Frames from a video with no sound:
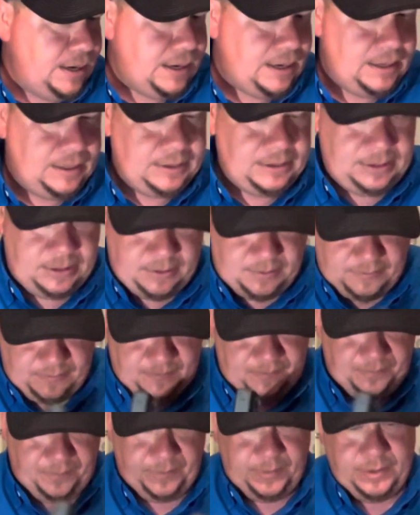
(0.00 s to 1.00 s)
kind of stuff.
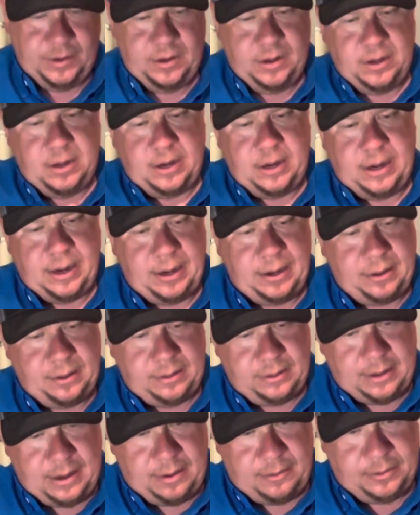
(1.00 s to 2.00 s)
Hey,
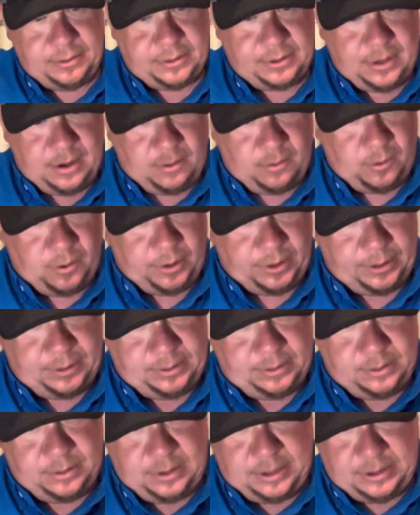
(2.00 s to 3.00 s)
that one's not working.
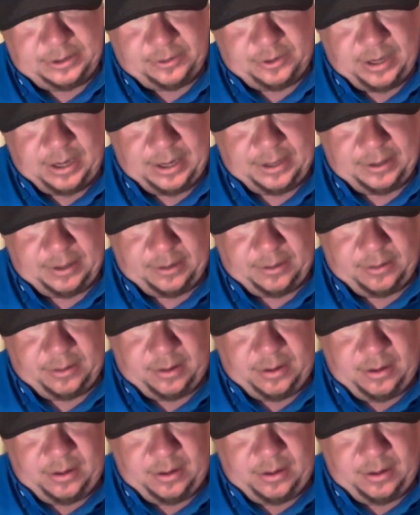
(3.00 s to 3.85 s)
Let's try another